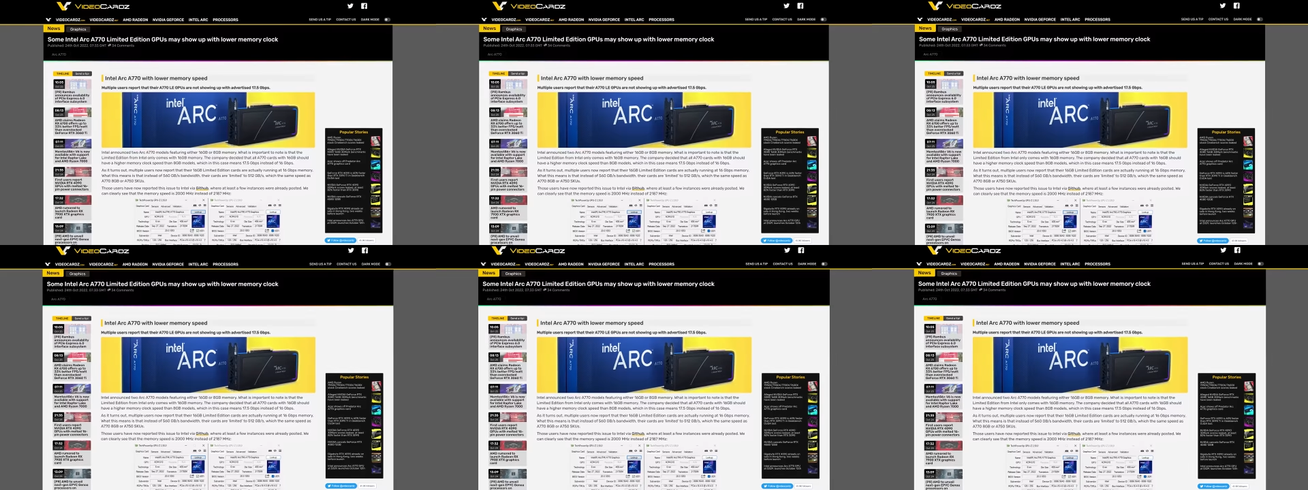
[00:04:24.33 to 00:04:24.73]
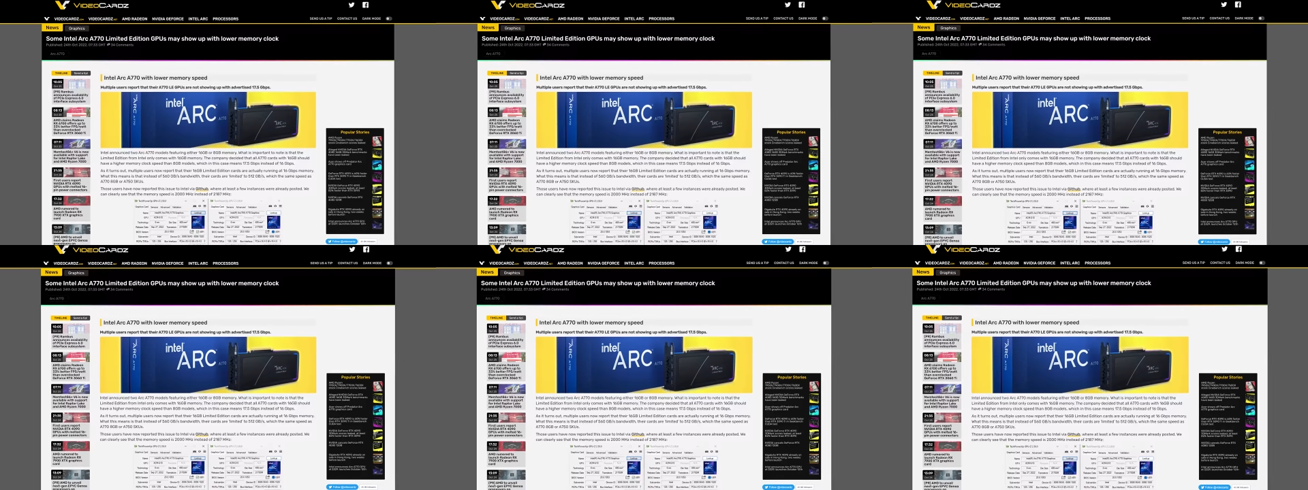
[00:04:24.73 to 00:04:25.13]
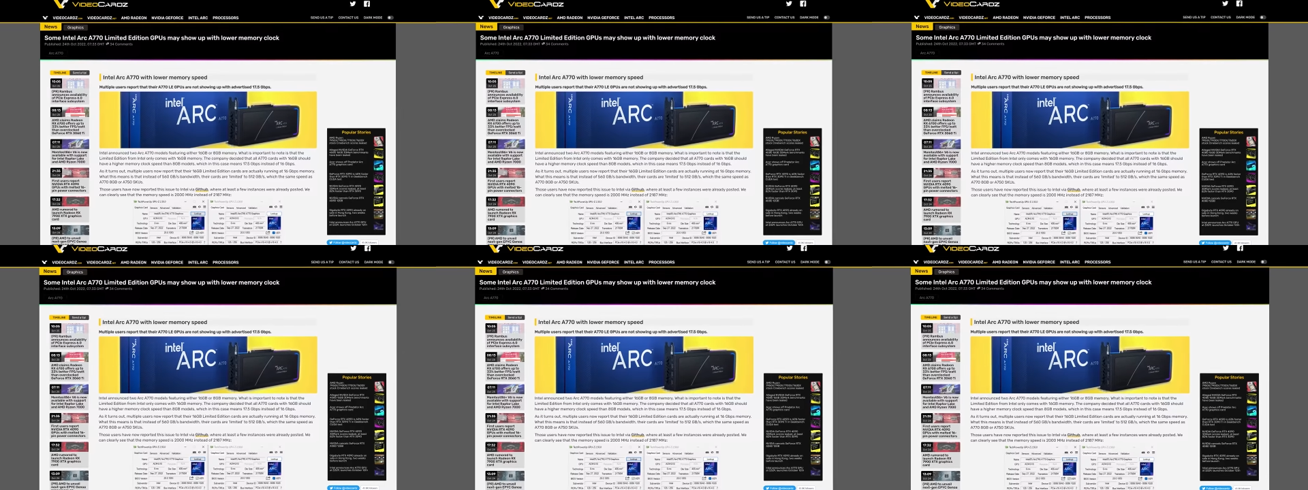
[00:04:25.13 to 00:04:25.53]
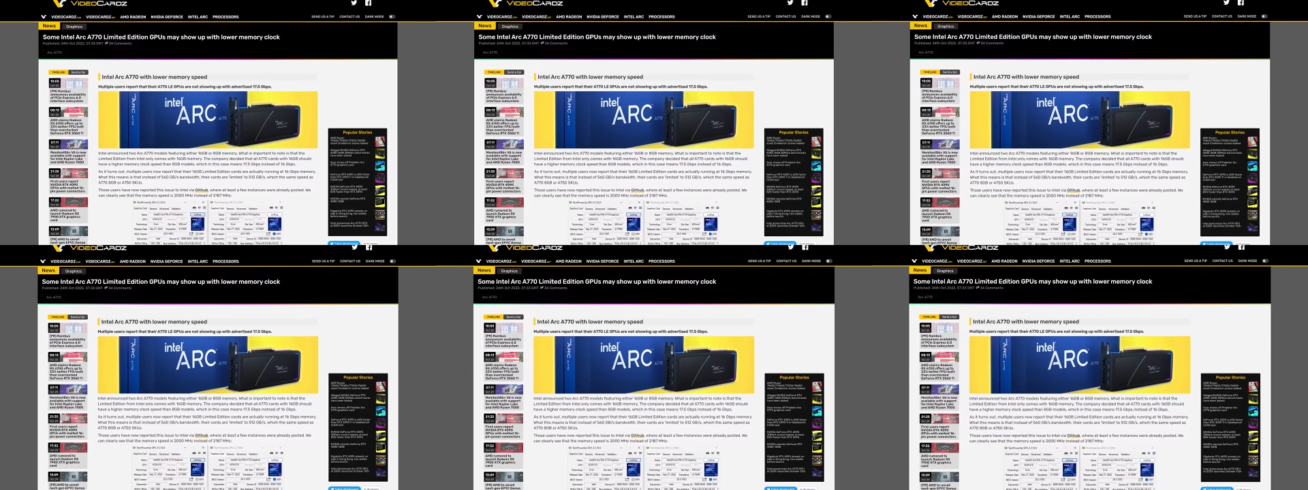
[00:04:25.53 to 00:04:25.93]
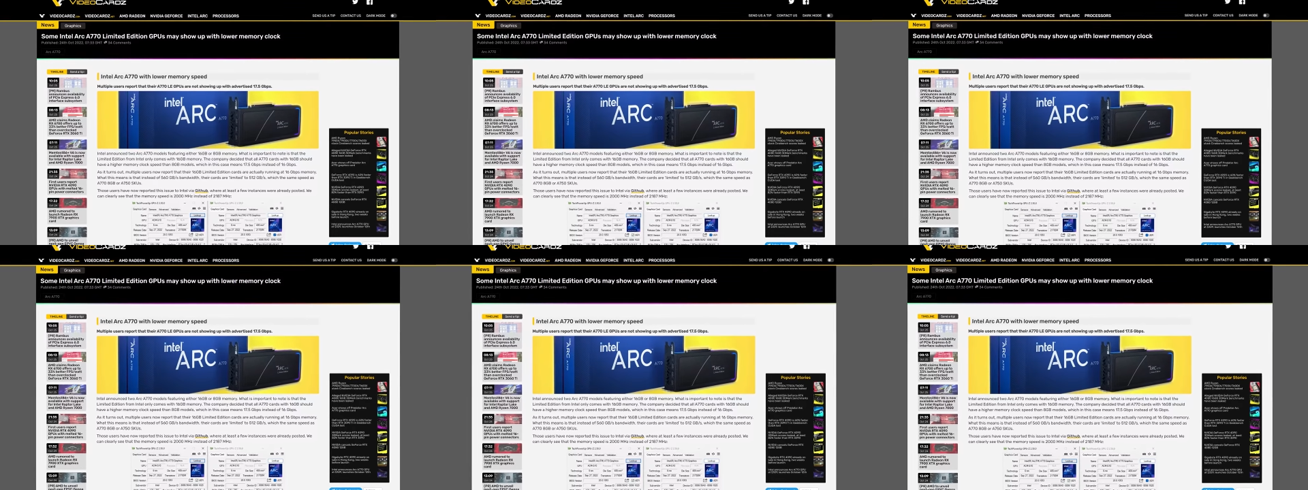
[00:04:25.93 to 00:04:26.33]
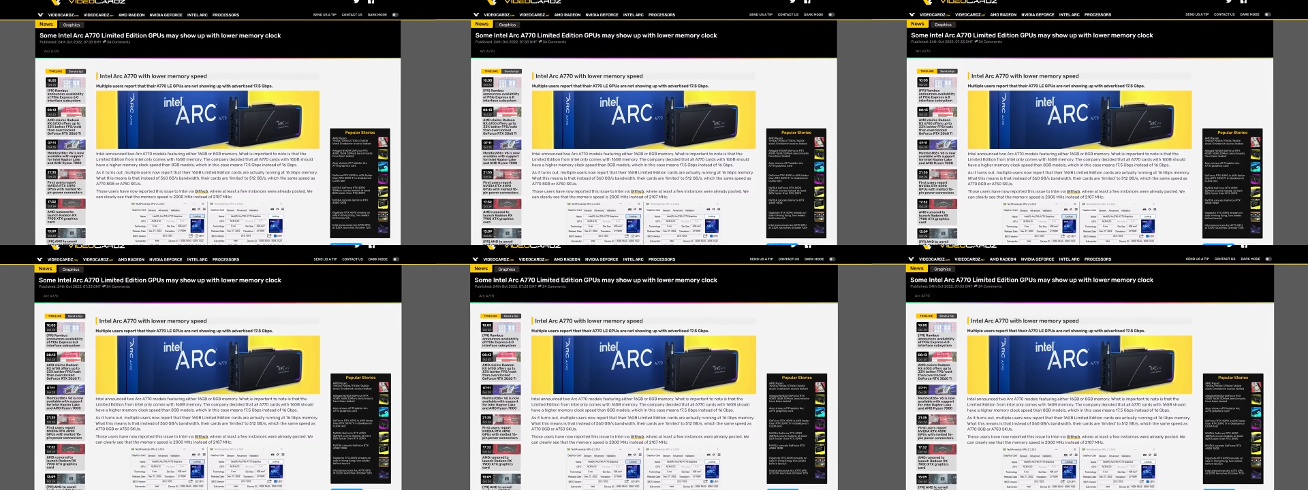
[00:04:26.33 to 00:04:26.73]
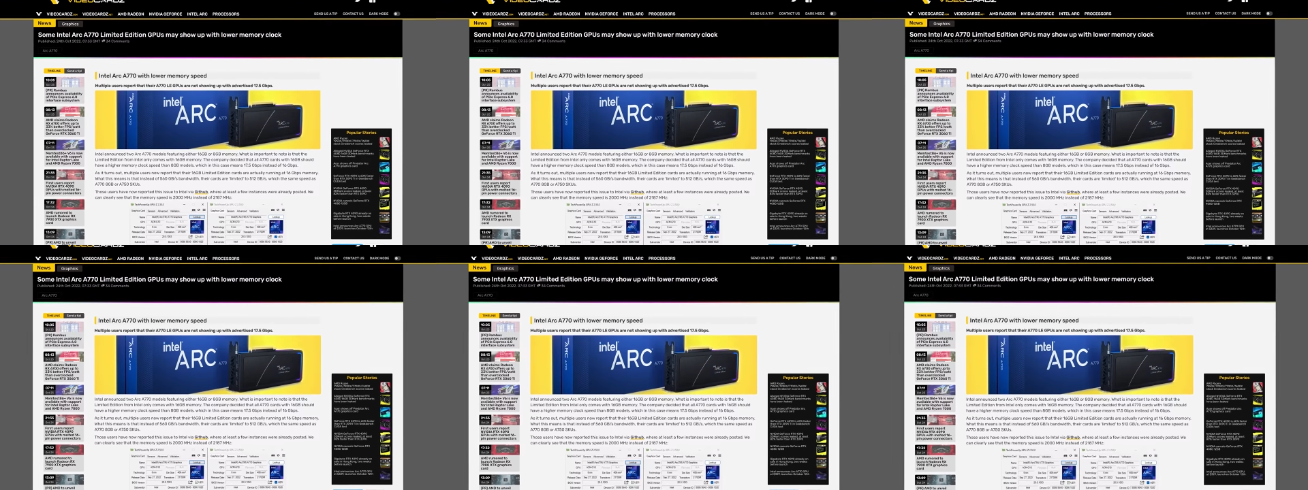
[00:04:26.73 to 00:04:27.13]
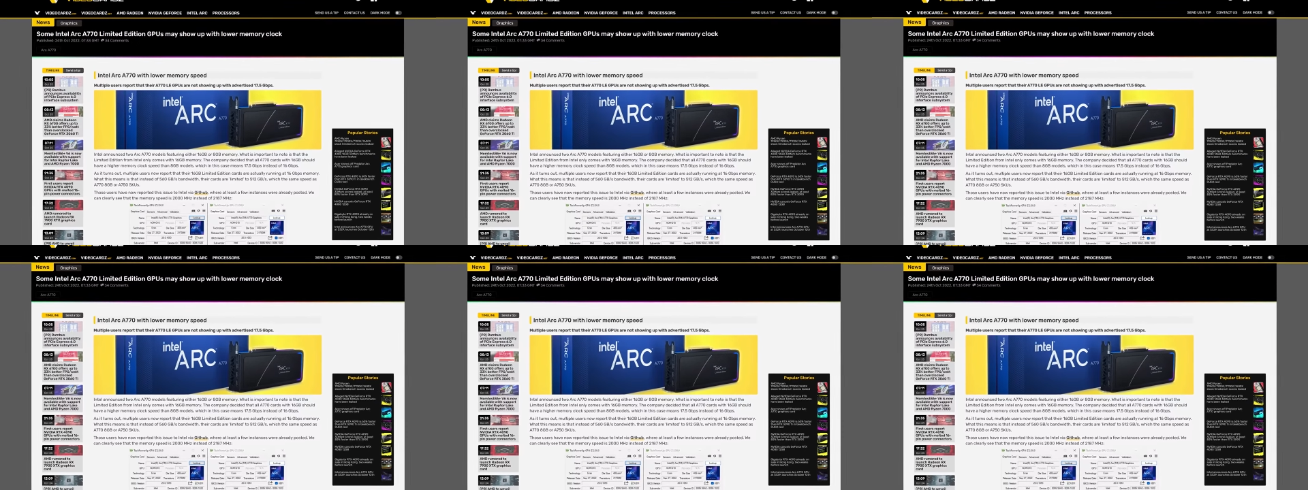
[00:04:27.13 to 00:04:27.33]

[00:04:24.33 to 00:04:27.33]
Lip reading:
(no speaker visible)